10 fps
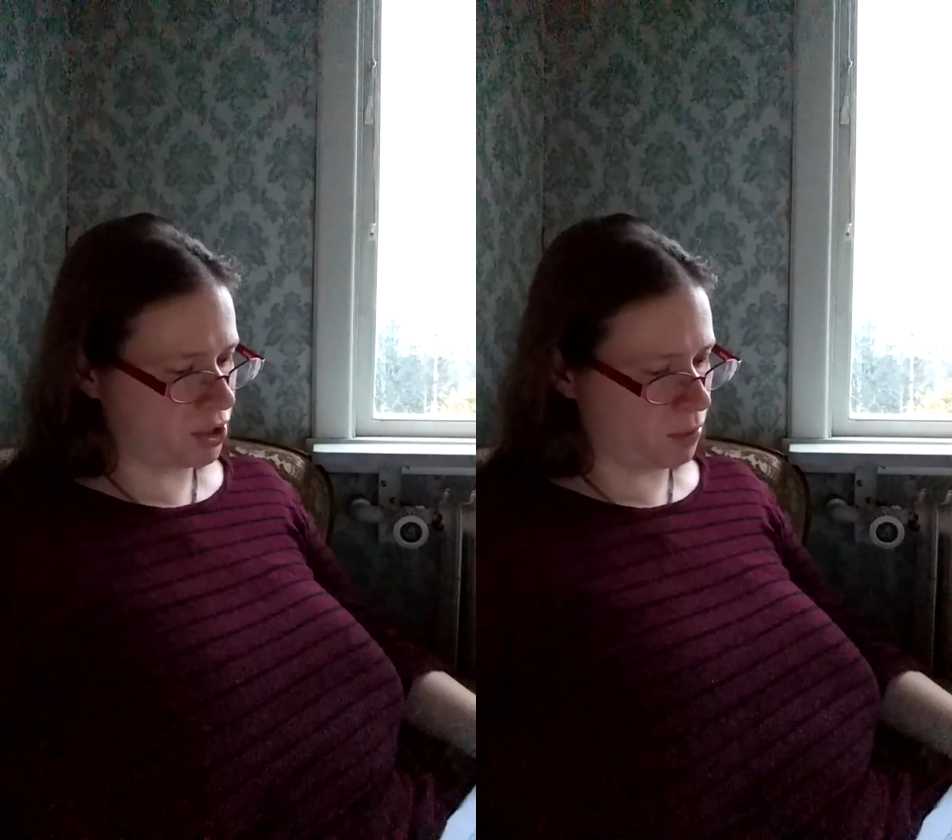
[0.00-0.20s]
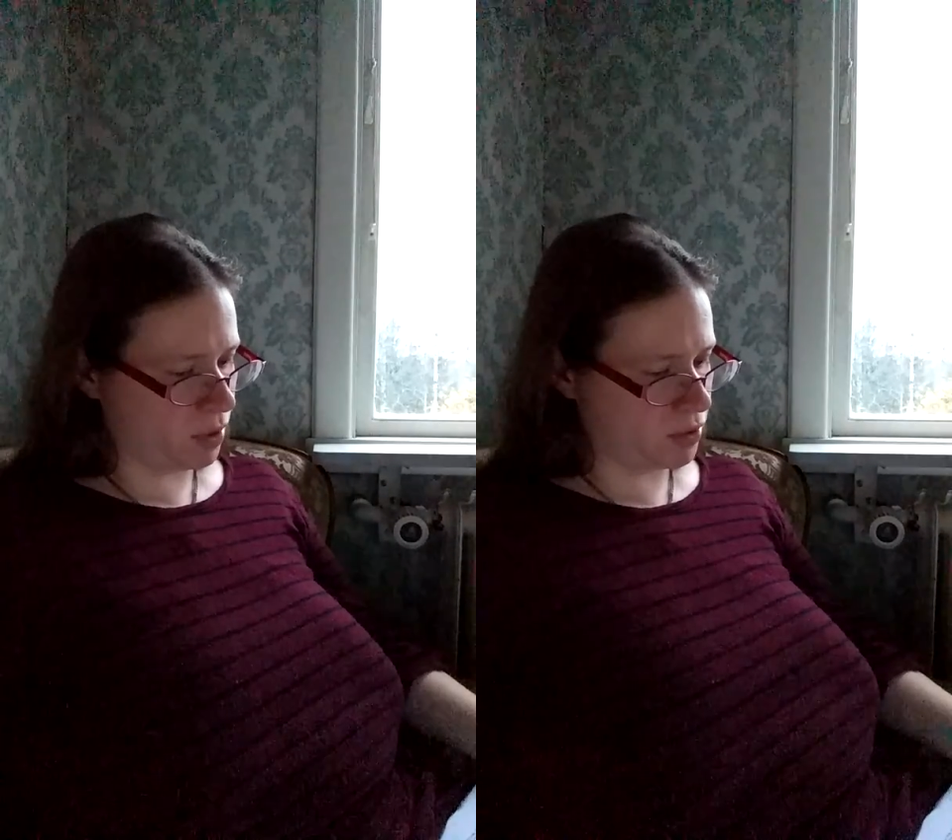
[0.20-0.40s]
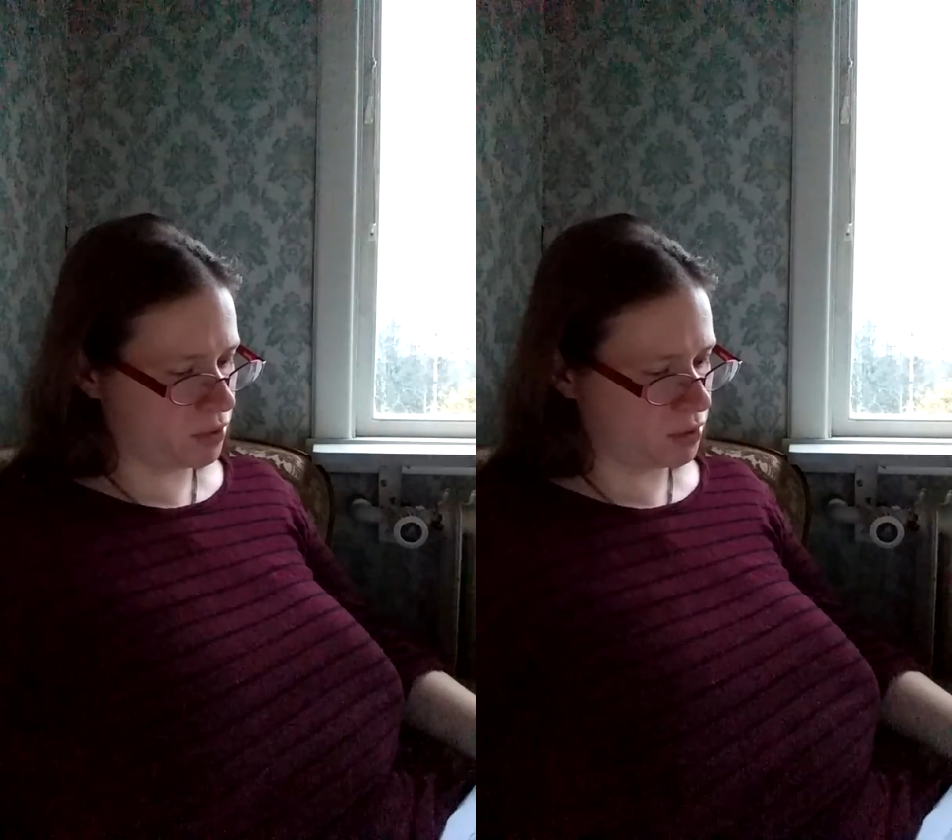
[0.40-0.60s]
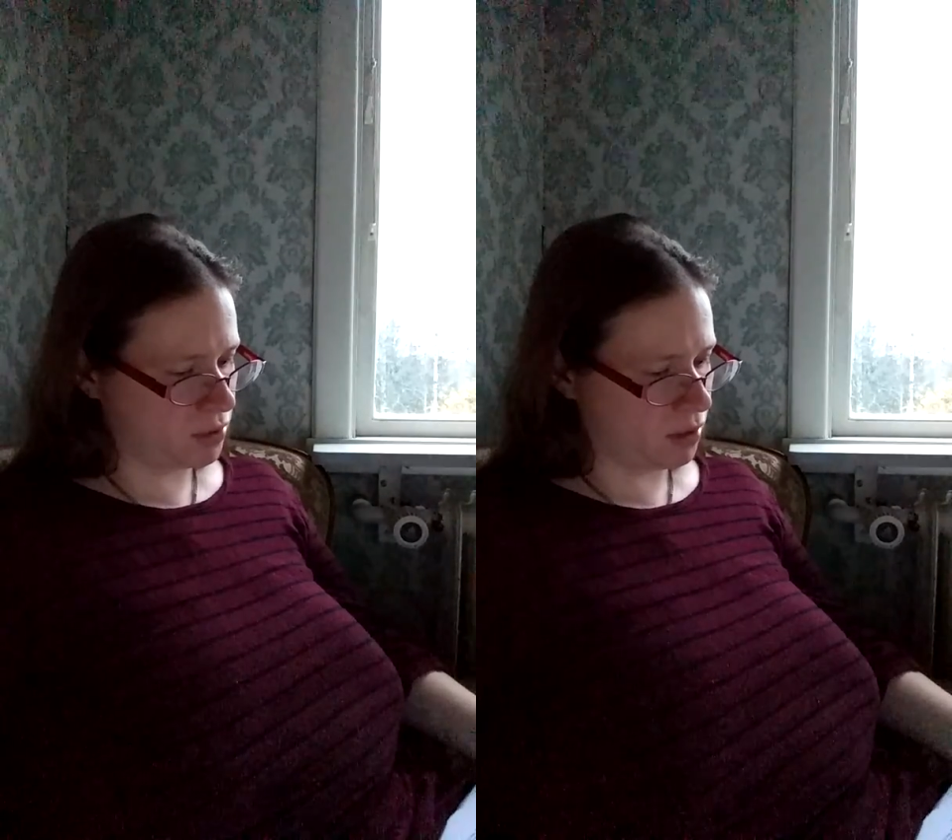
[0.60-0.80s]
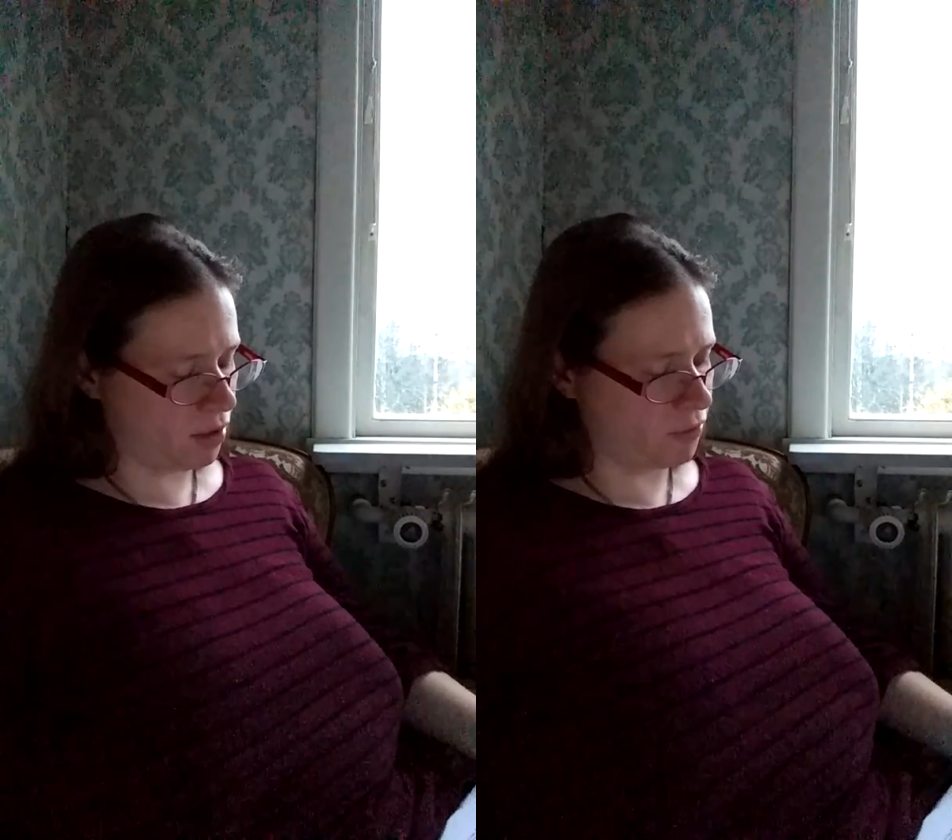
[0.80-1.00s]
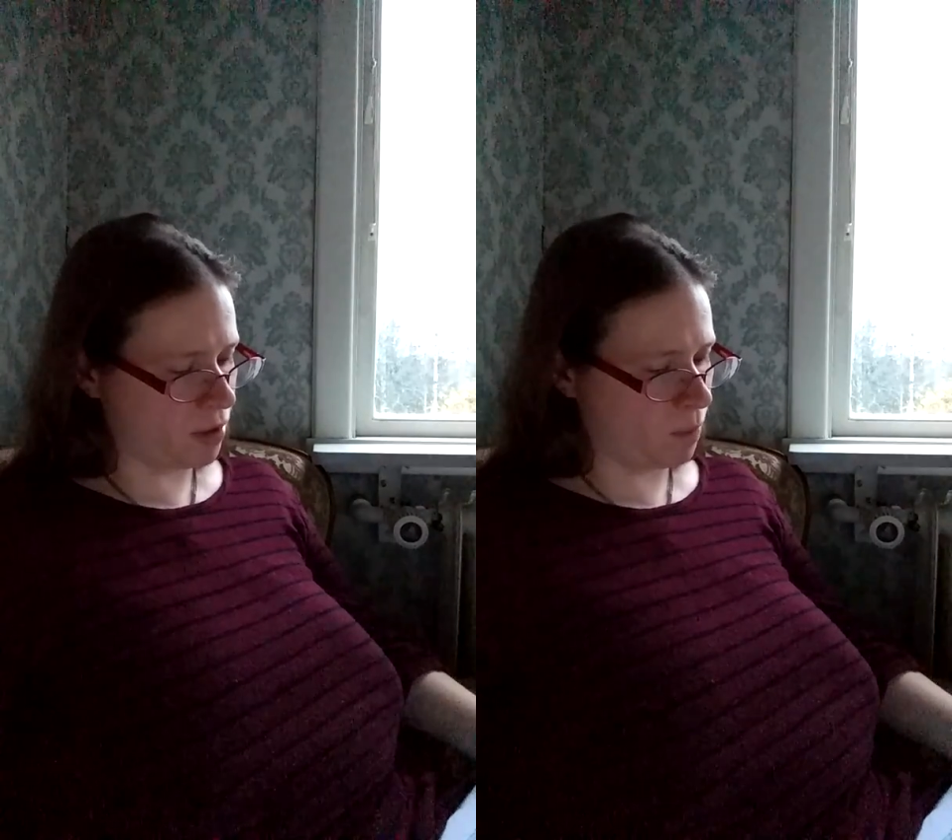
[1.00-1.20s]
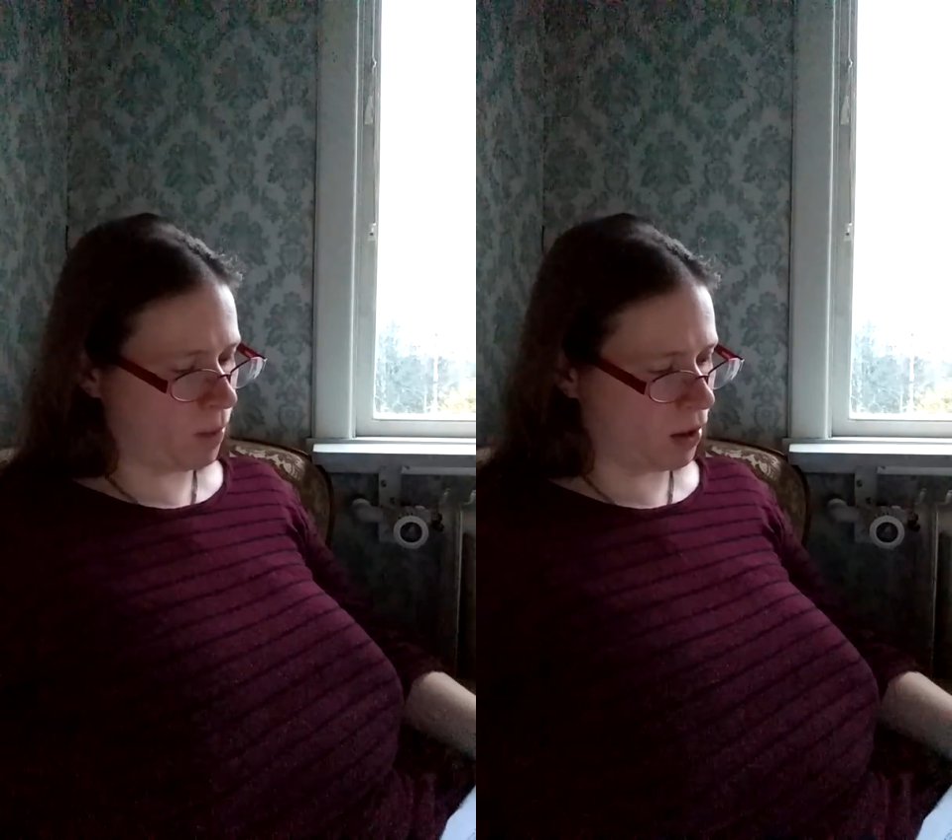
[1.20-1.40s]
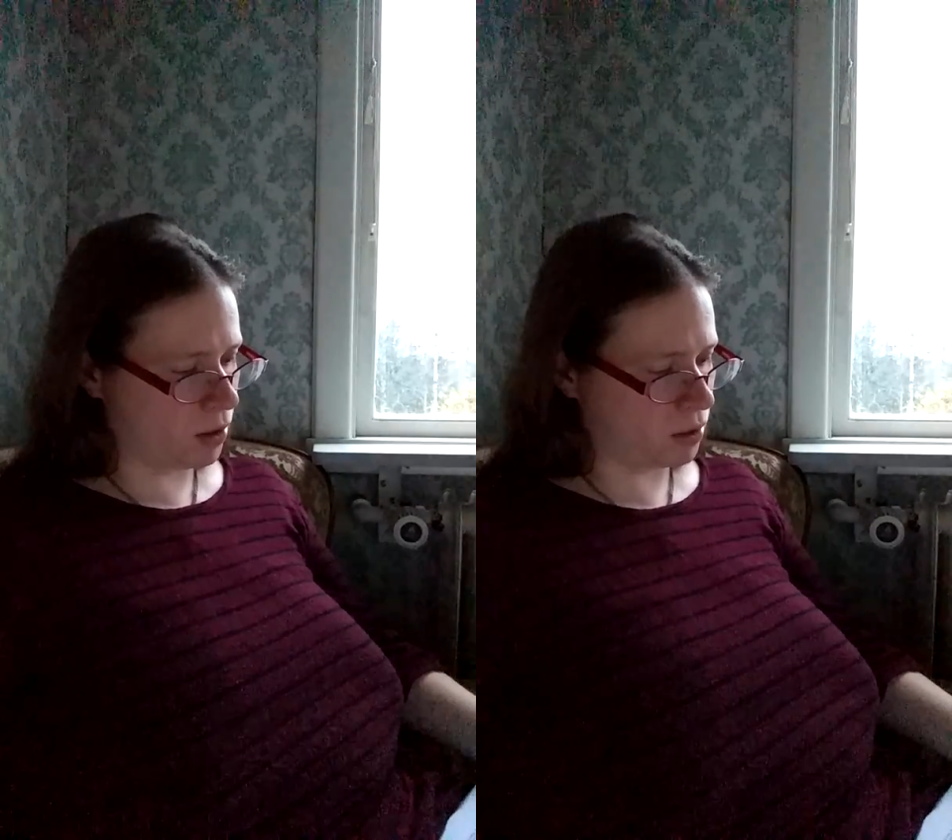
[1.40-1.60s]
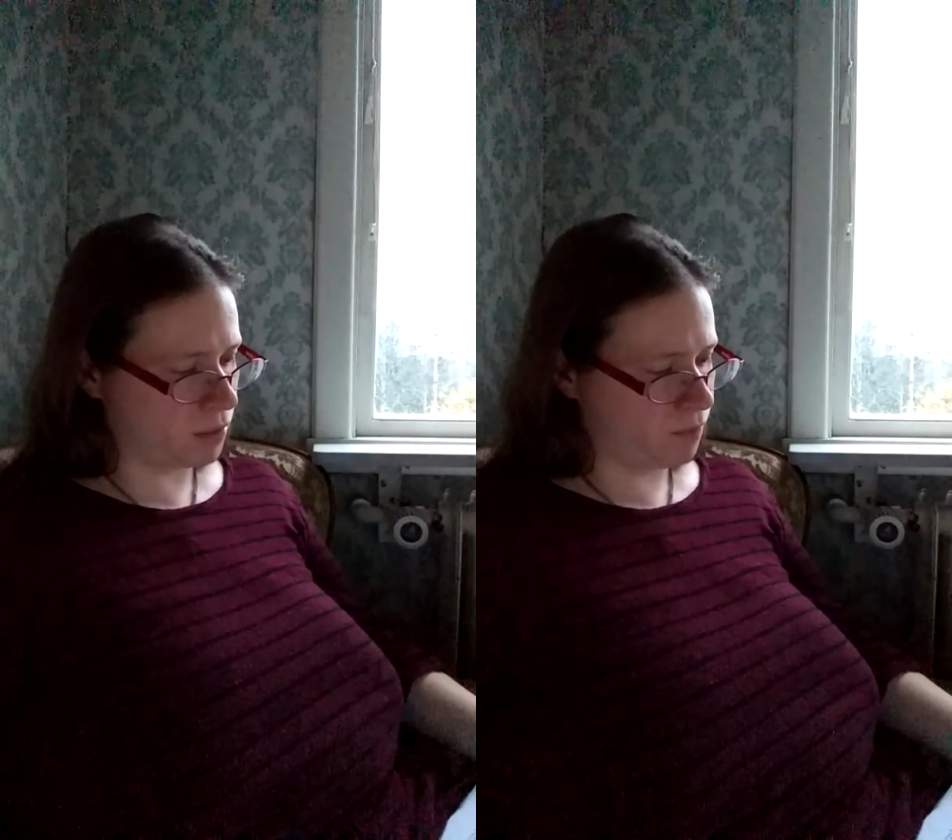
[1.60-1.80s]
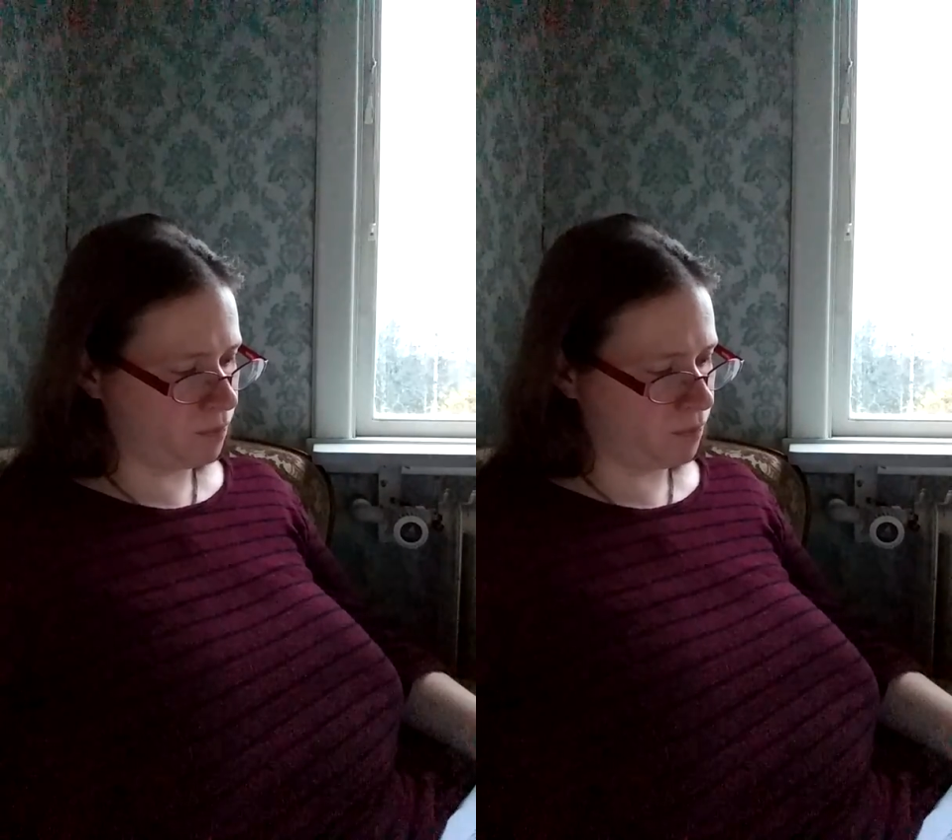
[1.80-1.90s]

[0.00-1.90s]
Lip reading: was, a vampire.